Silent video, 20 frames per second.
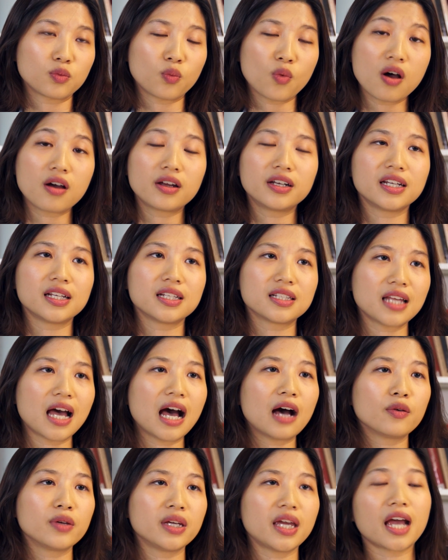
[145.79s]
One is
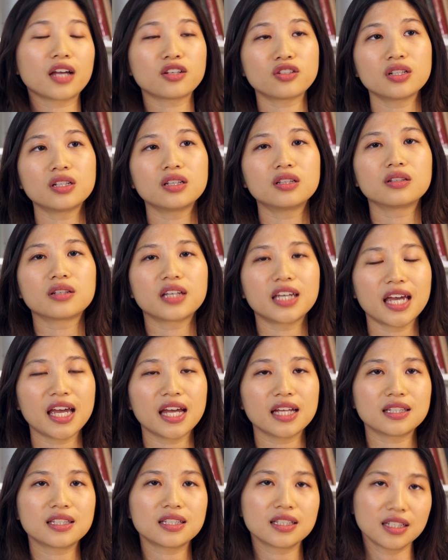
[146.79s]
how we actually look
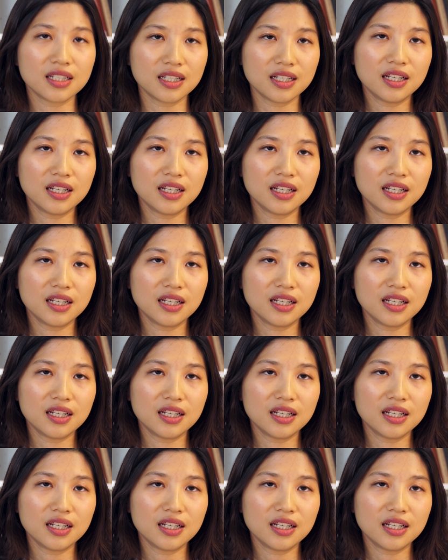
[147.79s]
at